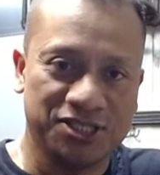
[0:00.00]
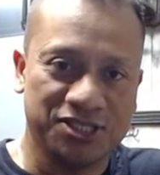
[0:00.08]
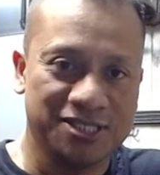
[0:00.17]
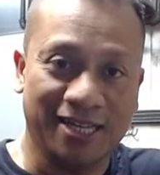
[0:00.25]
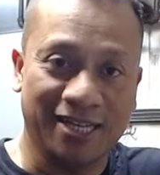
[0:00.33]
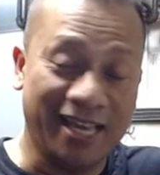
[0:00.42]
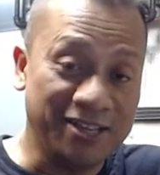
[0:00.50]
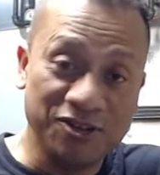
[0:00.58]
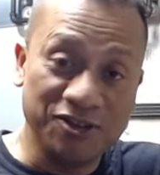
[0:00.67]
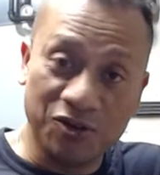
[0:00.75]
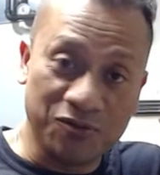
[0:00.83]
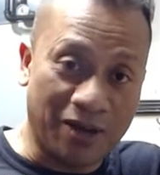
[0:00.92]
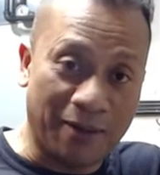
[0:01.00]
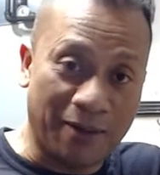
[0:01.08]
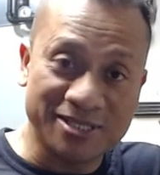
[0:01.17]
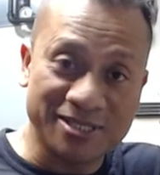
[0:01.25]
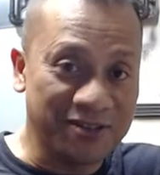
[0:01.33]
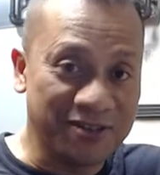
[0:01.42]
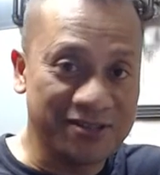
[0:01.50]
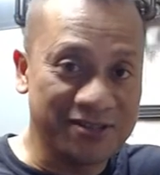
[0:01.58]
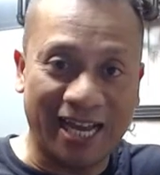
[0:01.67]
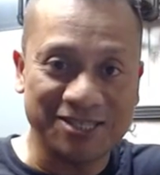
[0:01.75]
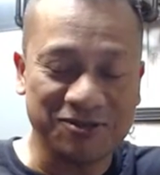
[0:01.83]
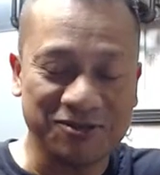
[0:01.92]
again, you know, I'm a single
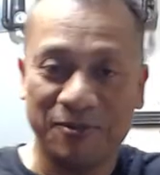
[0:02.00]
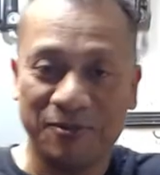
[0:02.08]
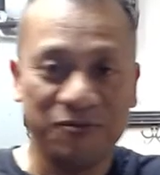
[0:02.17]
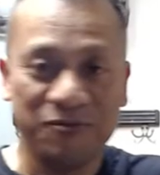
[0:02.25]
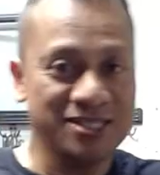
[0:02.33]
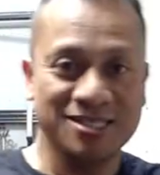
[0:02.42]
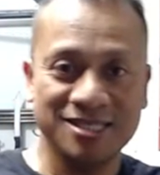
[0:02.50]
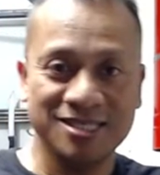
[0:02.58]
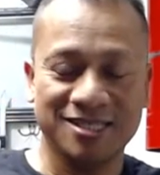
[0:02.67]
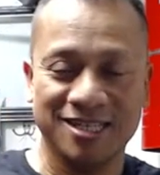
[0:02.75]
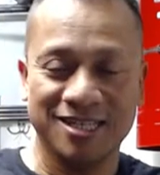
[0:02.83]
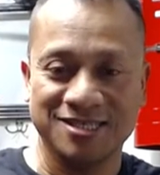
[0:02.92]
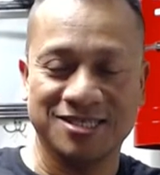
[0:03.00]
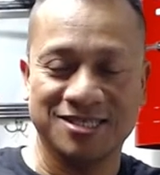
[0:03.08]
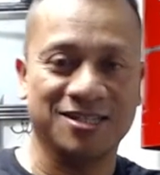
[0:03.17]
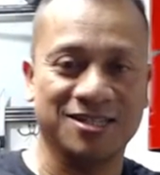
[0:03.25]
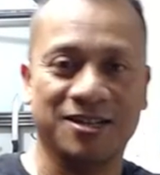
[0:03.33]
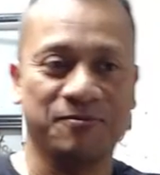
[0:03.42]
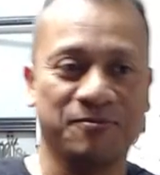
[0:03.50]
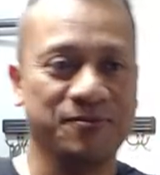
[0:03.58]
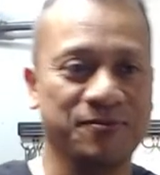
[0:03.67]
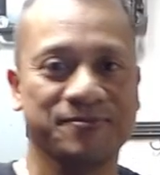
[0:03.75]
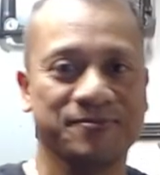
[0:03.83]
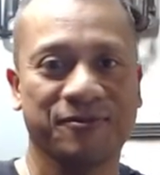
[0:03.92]
dad, so I've been raising these kids um,
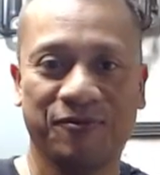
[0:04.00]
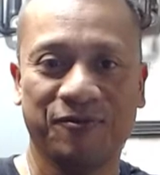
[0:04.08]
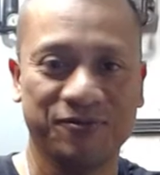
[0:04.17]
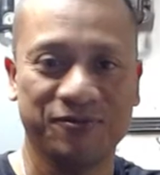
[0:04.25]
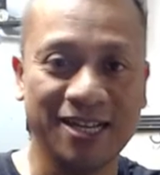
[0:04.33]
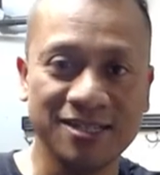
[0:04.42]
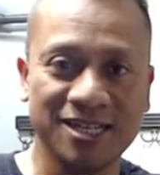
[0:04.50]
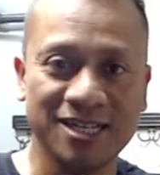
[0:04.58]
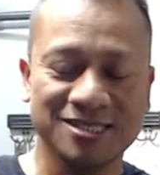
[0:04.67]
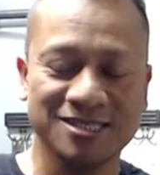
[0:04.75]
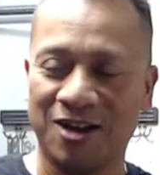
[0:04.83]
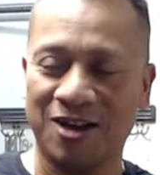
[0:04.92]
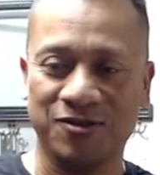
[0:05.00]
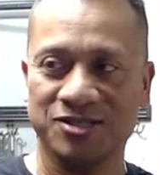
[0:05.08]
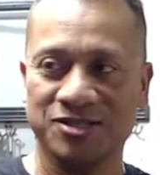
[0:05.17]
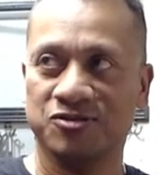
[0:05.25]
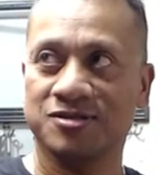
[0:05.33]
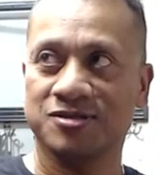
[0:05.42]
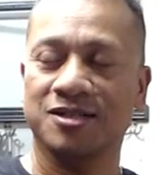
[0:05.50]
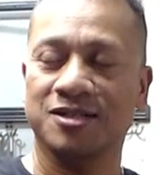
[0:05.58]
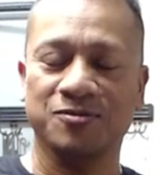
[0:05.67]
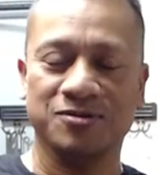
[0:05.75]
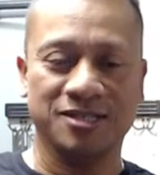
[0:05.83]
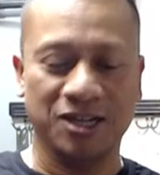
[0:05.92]
10 years now. They, they,
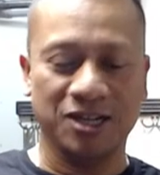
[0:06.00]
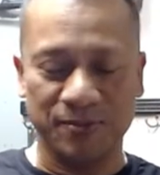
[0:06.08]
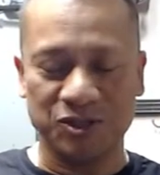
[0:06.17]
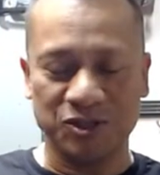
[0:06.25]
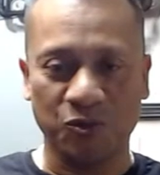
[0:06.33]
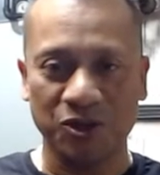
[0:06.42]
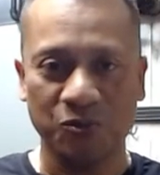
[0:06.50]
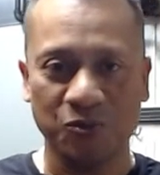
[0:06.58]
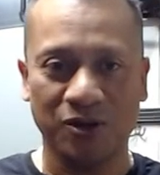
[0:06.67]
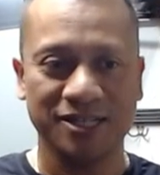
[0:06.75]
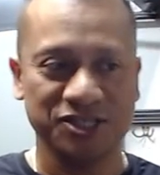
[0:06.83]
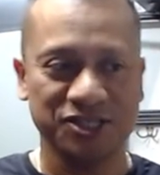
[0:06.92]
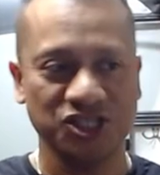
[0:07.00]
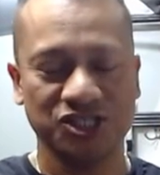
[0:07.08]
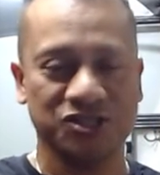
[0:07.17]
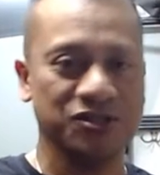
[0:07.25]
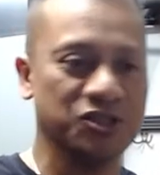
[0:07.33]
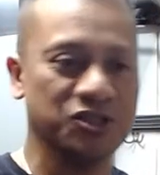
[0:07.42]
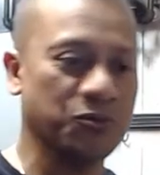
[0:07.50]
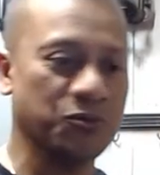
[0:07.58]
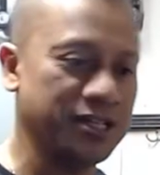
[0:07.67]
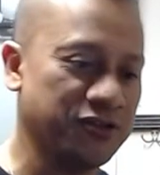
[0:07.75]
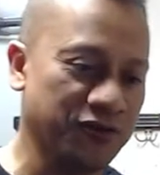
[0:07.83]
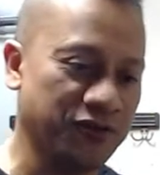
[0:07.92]
they're going to be 21, and she just turned
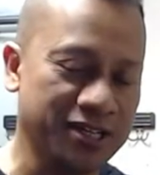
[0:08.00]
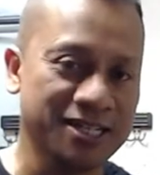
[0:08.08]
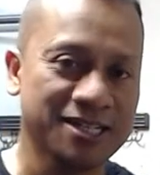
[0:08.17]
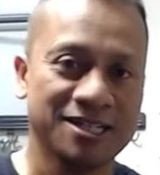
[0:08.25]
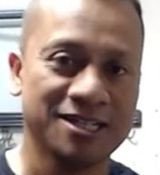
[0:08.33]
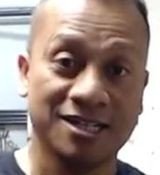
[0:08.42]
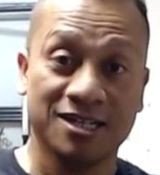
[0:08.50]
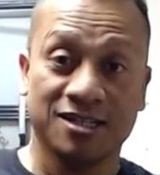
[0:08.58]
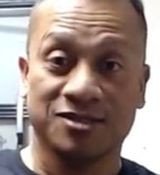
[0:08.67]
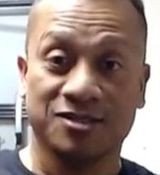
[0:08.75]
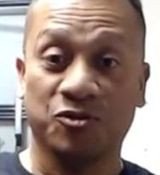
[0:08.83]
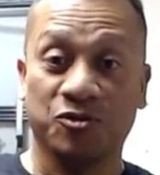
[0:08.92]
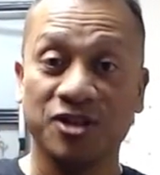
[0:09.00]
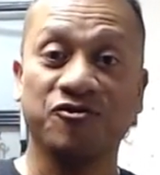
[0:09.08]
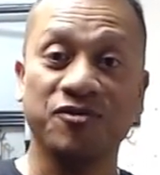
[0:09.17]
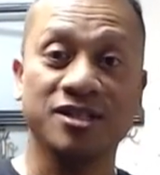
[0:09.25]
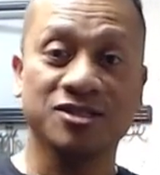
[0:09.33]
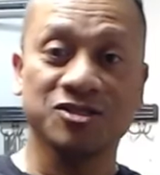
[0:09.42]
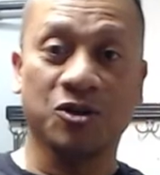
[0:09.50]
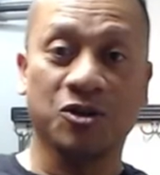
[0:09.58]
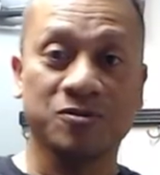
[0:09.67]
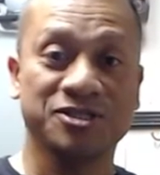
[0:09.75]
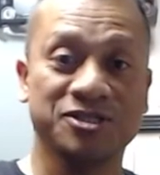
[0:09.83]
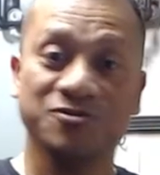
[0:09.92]
23. 23 years
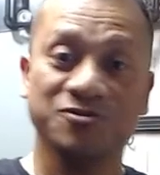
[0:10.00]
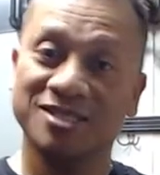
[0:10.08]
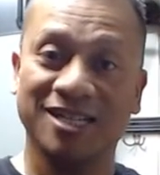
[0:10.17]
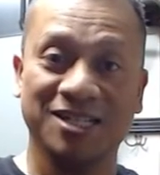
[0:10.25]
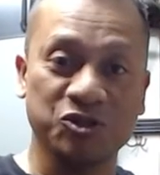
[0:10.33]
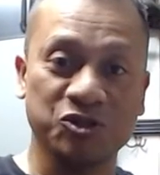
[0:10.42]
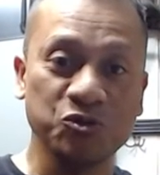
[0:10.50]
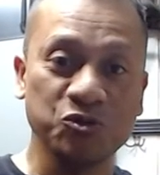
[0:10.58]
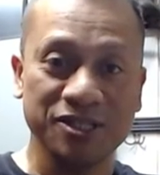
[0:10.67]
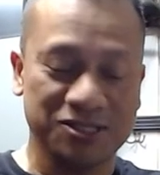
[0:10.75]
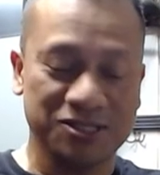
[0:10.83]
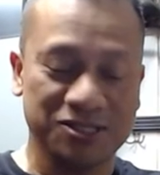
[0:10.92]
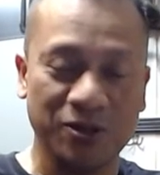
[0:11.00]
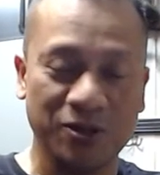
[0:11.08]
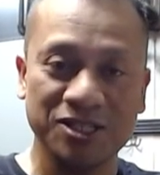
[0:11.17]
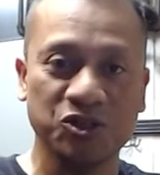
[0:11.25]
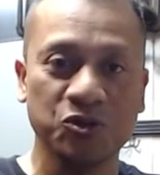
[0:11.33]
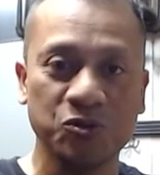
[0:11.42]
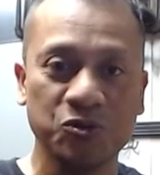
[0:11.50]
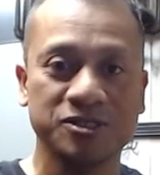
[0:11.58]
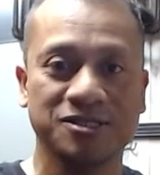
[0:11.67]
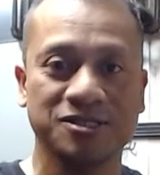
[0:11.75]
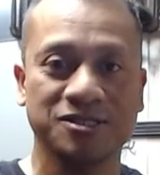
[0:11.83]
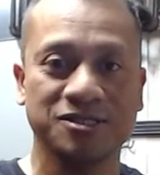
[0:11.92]
old. She was there two year, 22
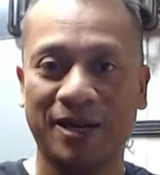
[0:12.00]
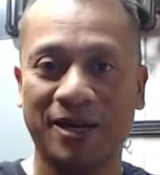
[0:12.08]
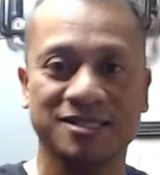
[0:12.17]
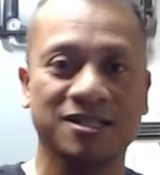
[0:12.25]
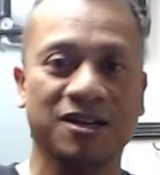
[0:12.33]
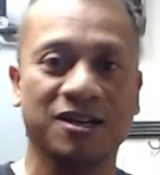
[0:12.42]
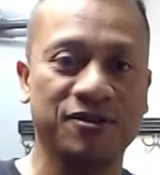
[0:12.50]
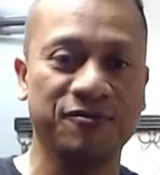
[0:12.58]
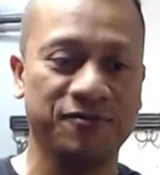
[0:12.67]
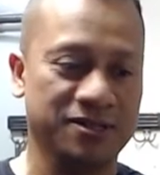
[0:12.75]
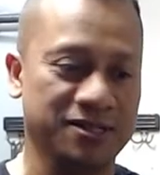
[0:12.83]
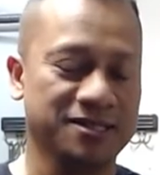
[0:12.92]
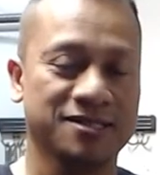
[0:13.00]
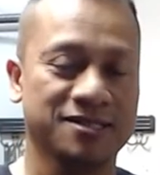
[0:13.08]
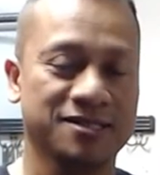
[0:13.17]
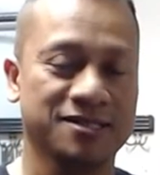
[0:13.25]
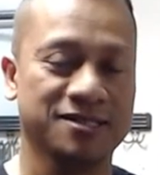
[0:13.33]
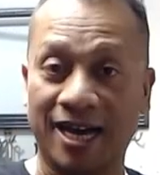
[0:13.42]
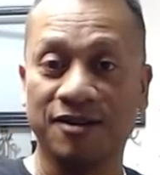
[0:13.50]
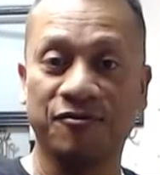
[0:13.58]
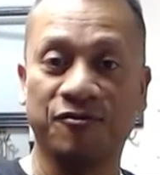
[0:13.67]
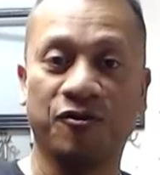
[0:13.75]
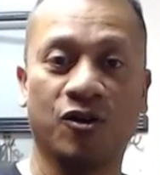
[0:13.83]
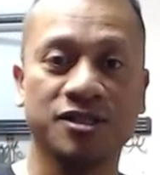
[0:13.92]
by herself in
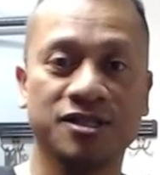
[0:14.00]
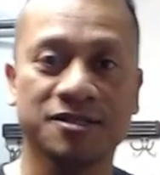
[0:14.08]
California.